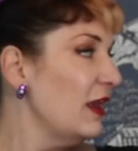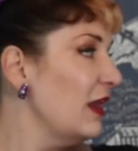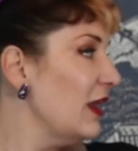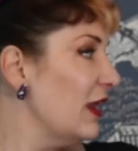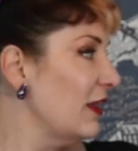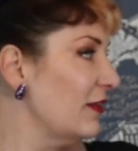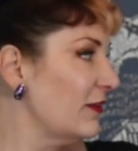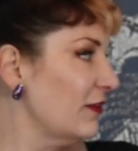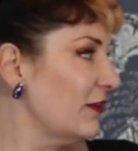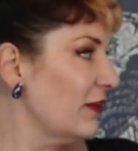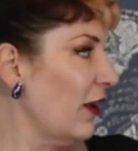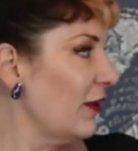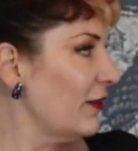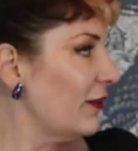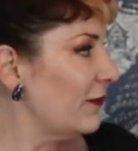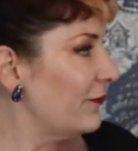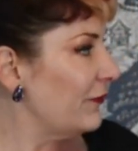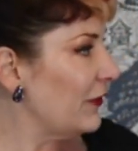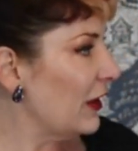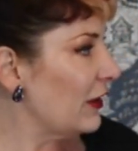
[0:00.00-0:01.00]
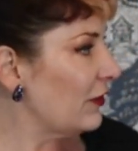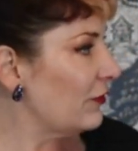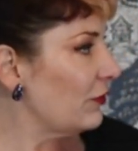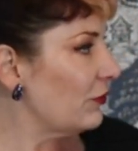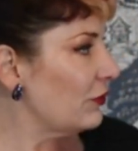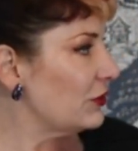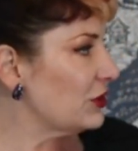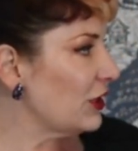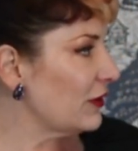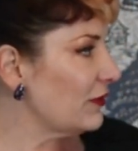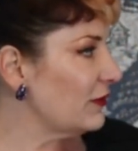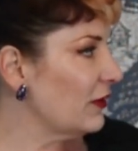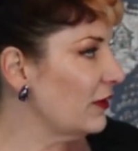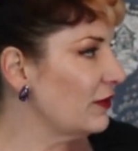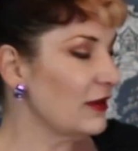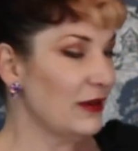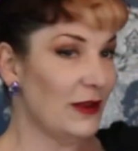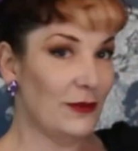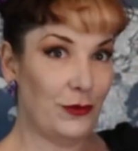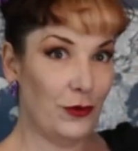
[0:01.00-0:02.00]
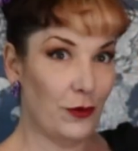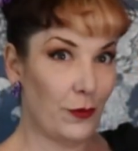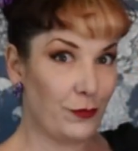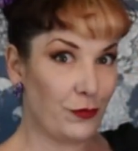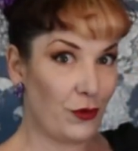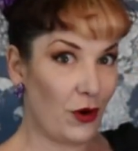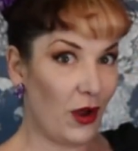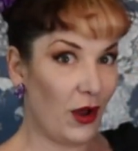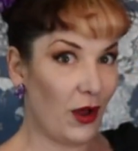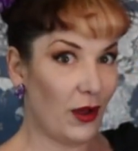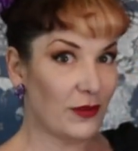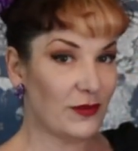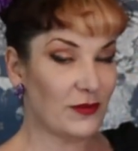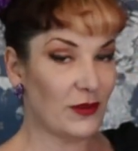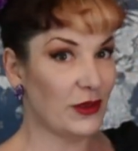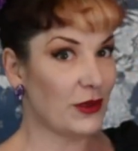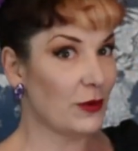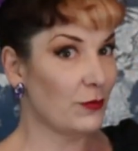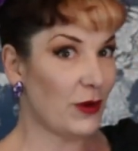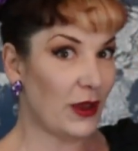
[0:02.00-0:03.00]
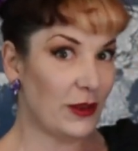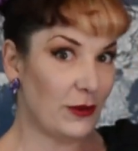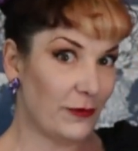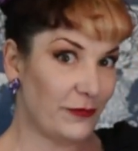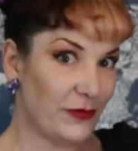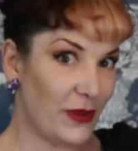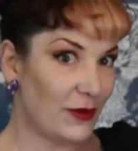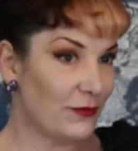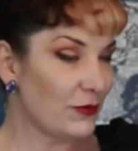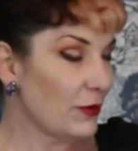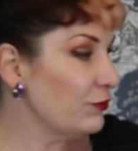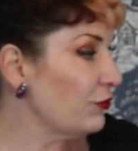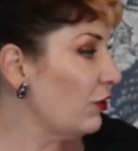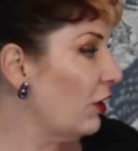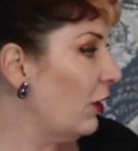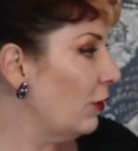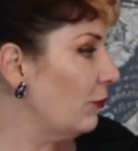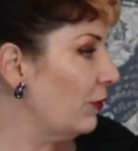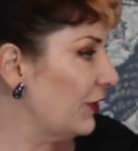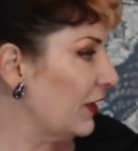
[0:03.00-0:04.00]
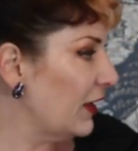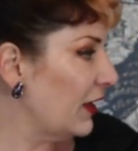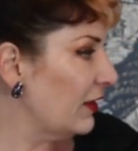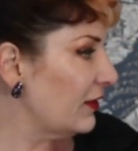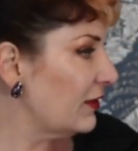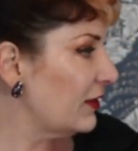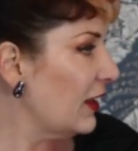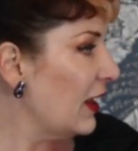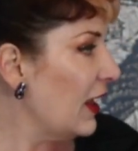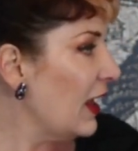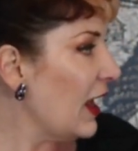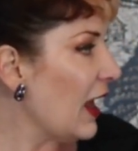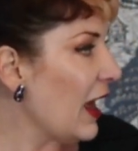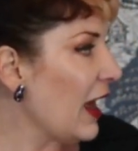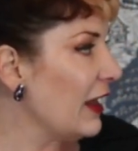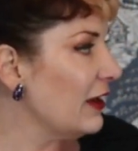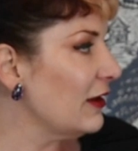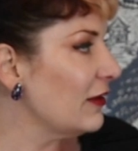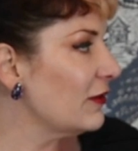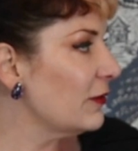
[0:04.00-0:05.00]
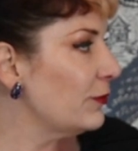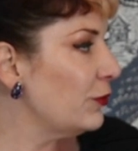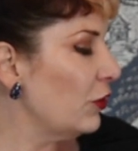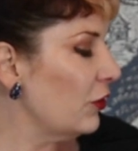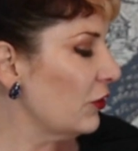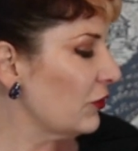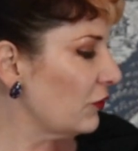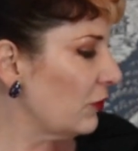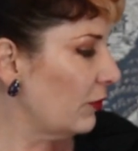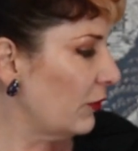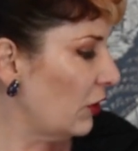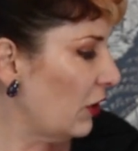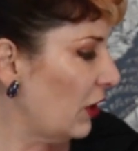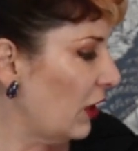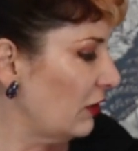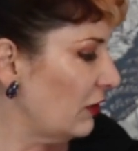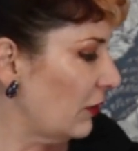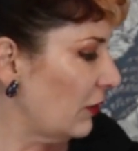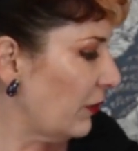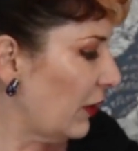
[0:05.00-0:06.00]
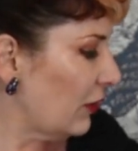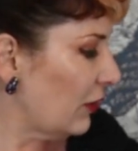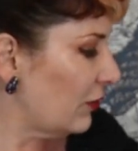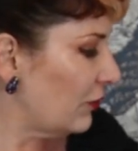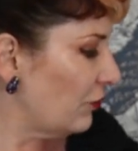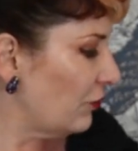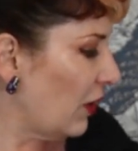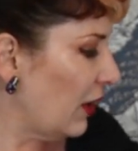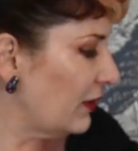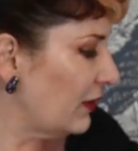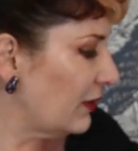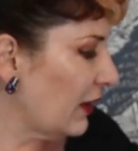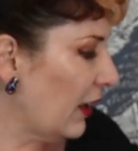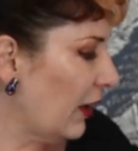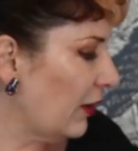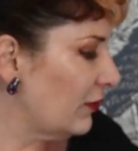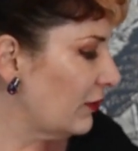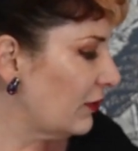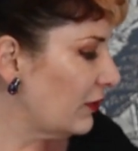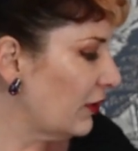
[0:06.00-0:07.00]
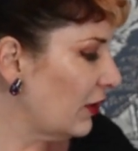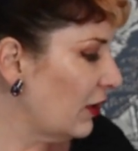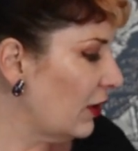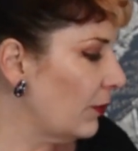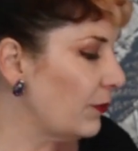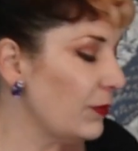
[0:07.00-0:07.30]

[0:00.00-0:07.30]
it's designed to fit just underneath your bra, so you can wear your favourite bra with it, and it supports from your underbust right down to